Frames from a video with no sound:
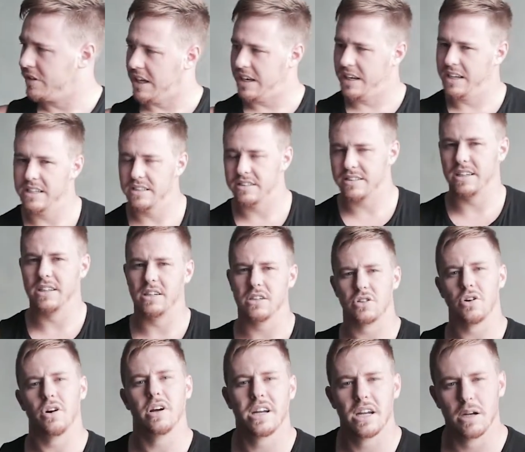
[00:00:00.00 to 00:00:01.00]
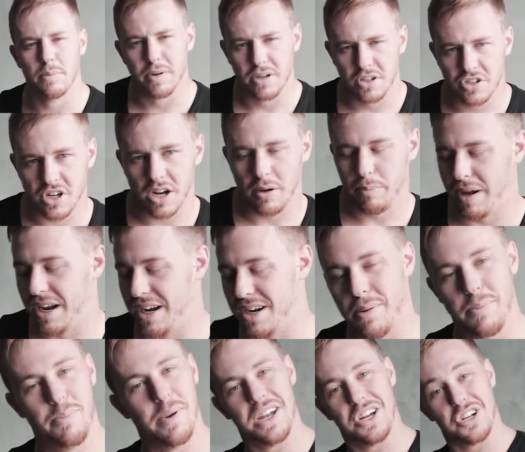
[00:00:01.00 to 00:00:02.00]
that handstand, try and get a bit of
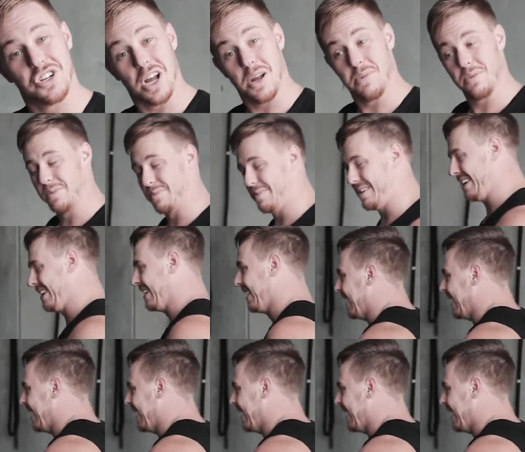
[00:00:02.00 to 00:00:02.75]
better shape than me.